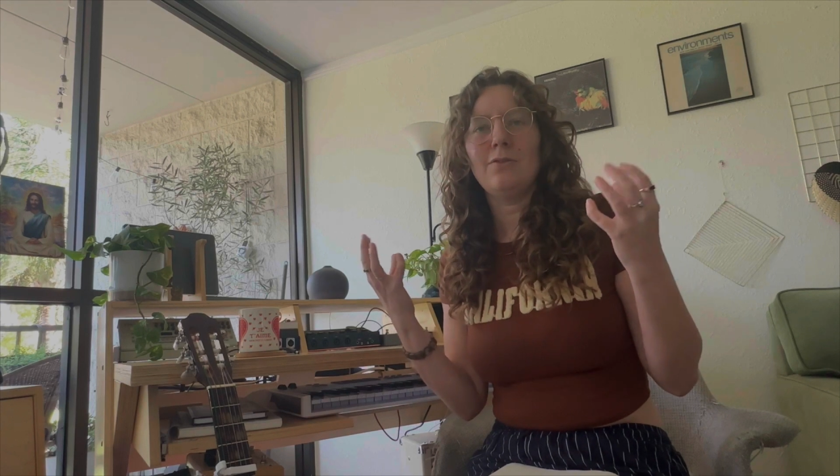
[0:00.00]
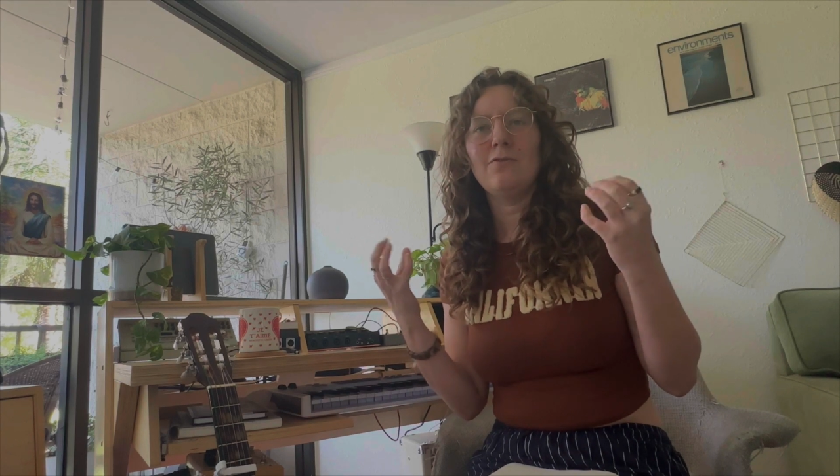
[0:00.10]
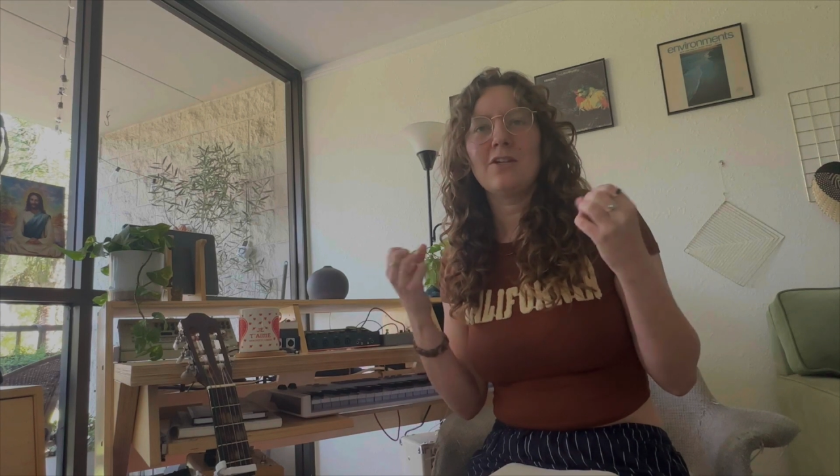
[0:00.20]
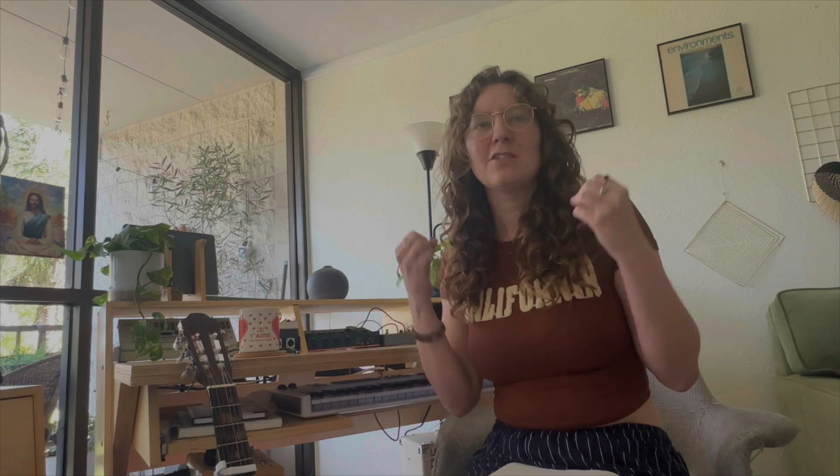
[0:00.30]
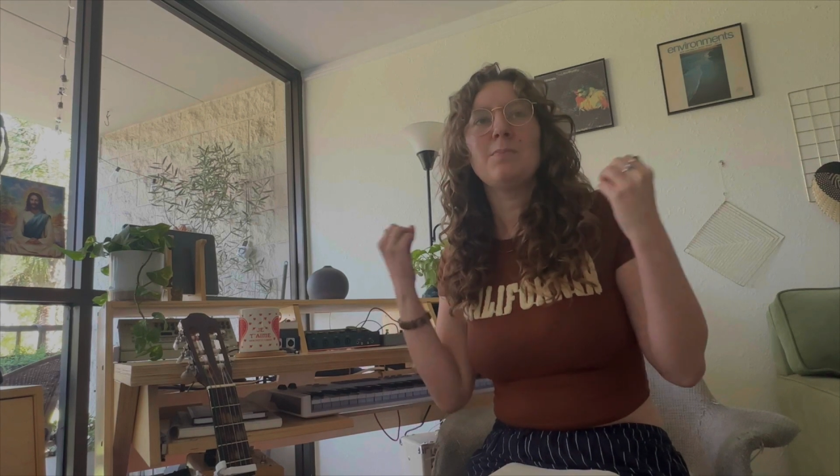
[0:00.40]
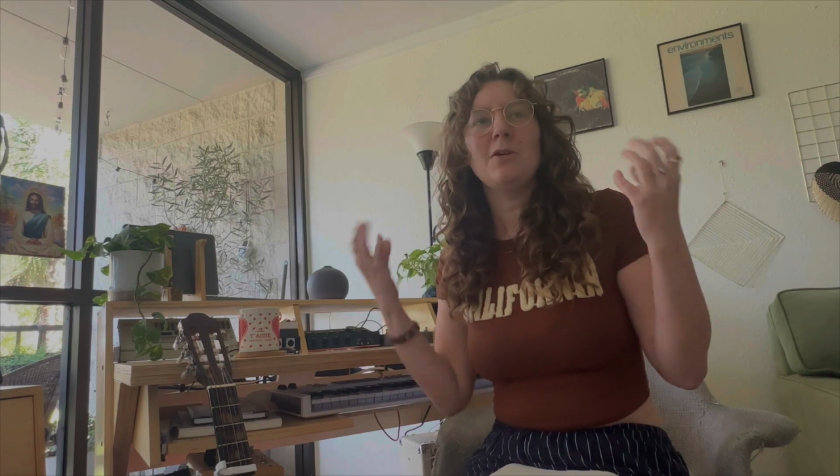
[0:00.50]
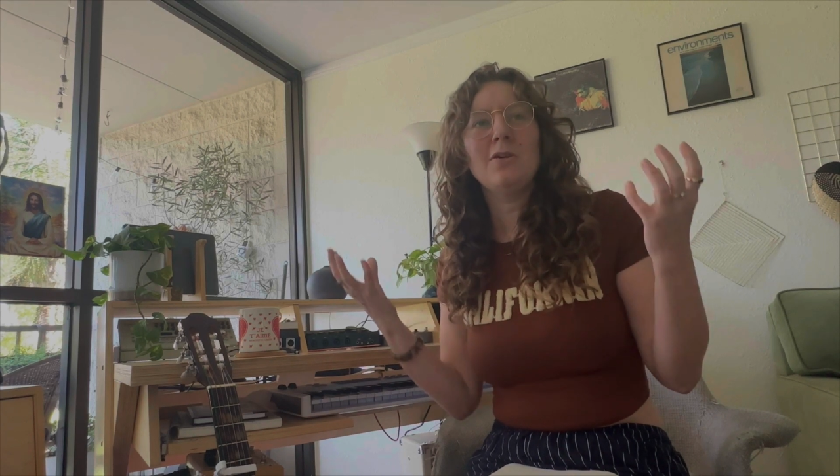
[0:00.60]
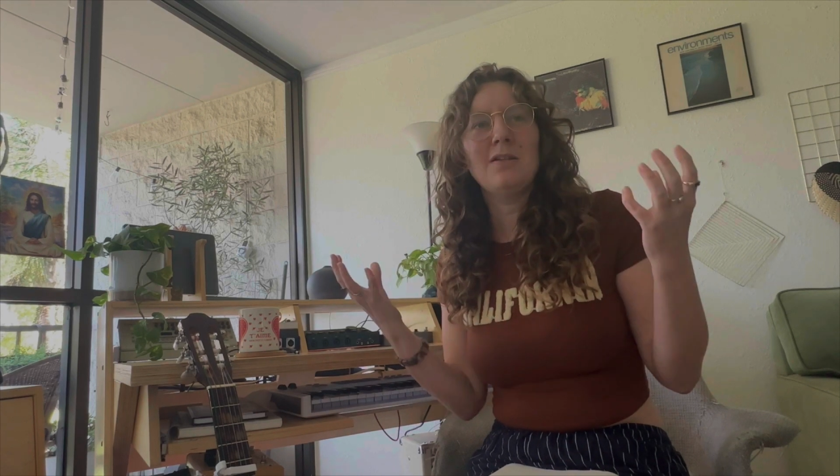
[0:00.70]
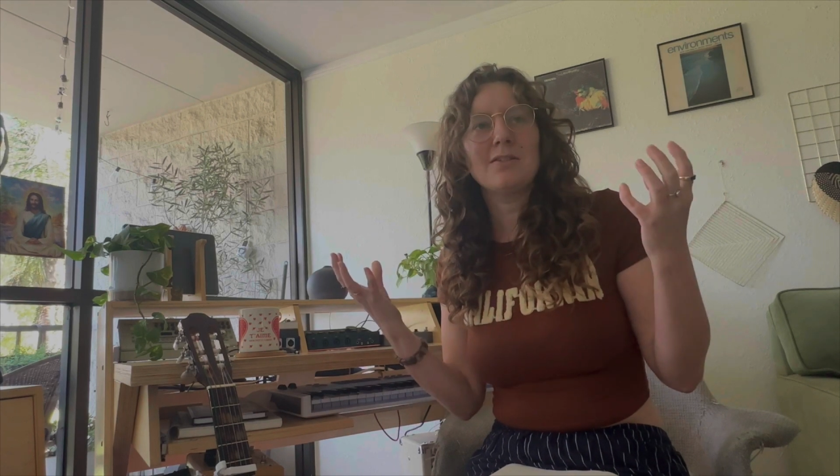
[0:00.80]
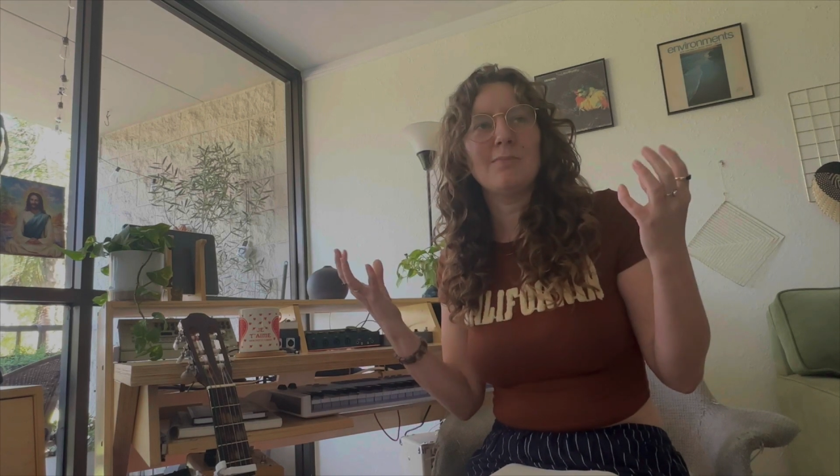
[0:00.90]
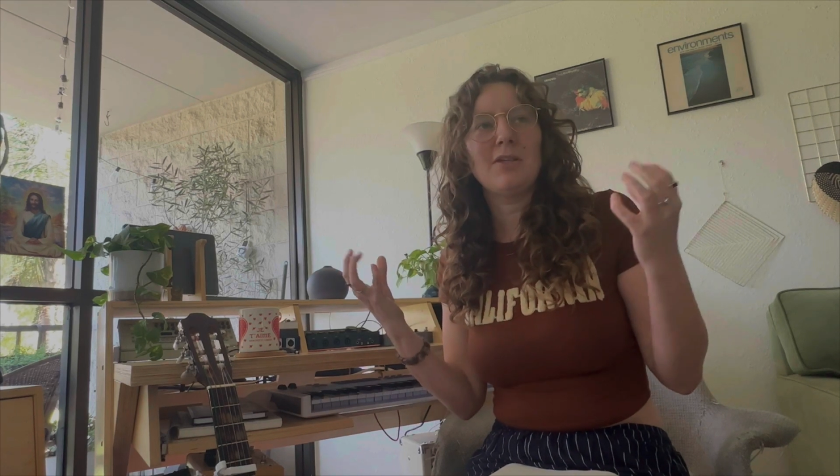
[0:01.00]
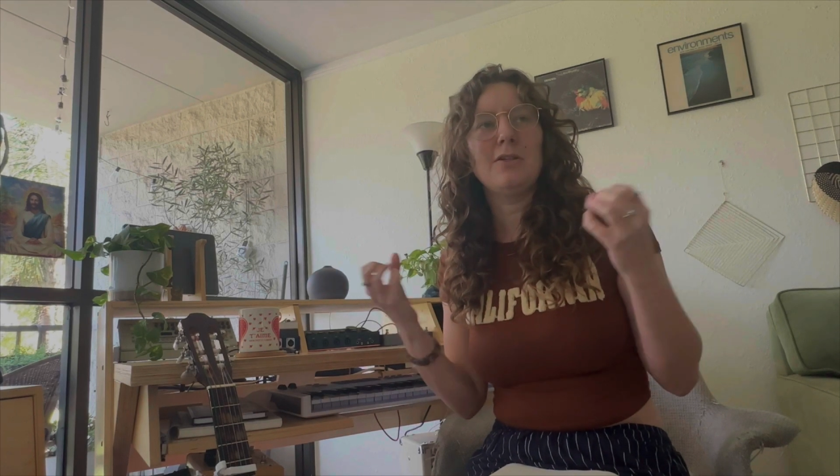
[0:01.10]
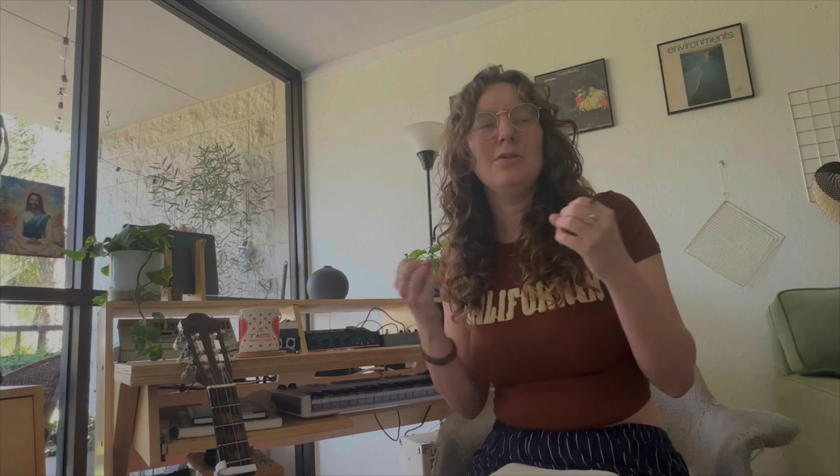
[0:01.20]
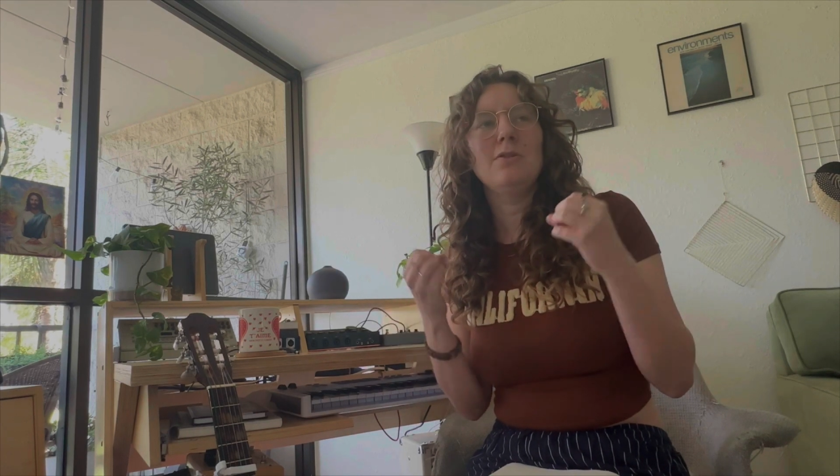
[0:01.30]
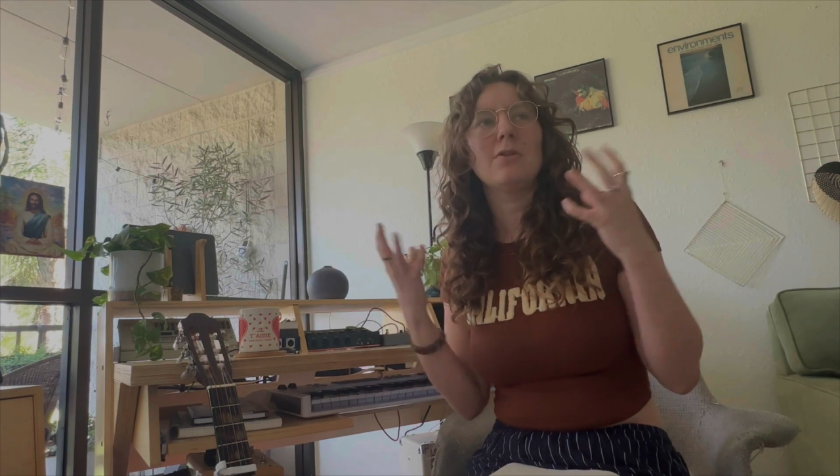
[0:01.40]
you've experienced something
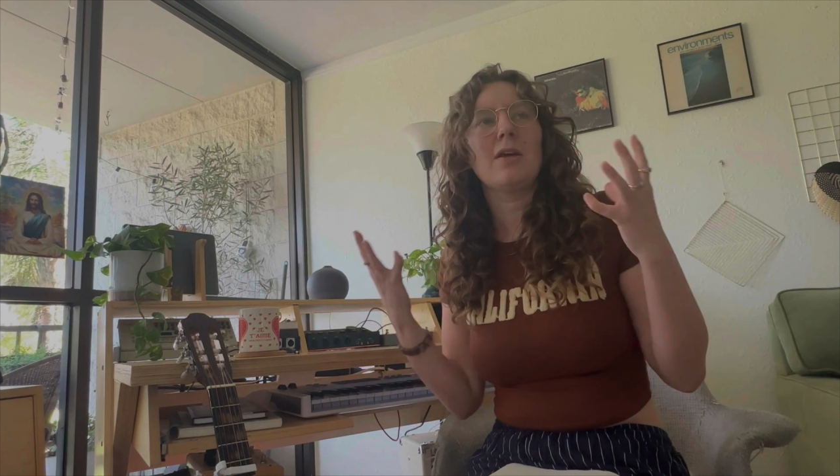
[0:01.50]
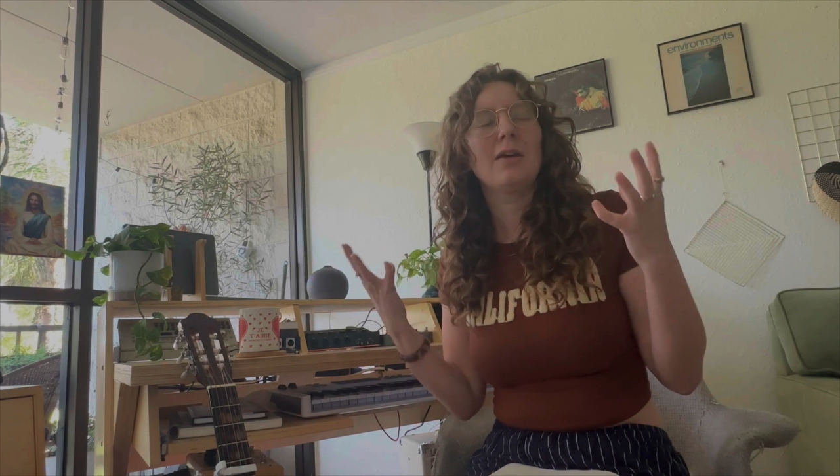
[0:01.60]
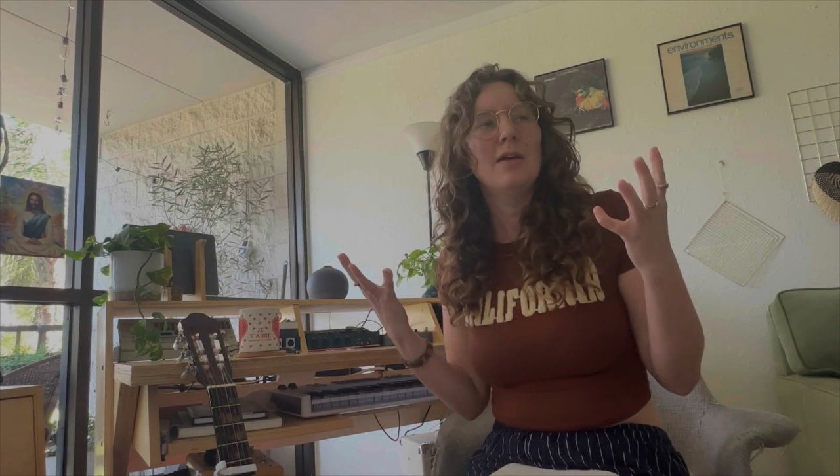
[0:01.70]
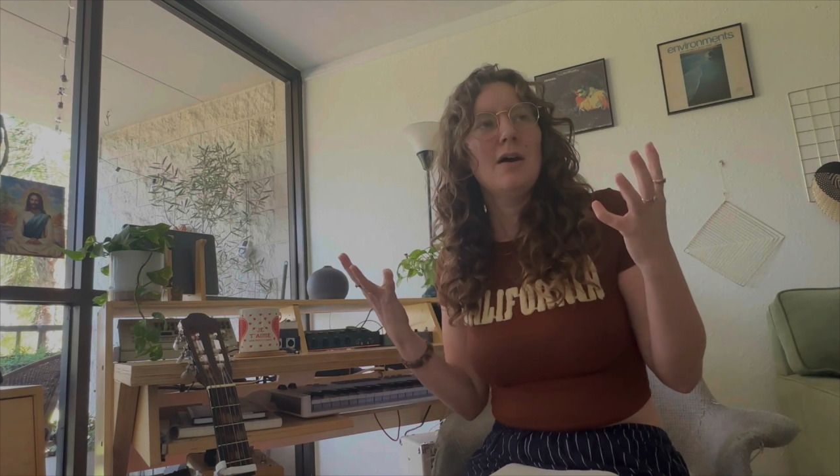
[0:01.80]
new, you're like,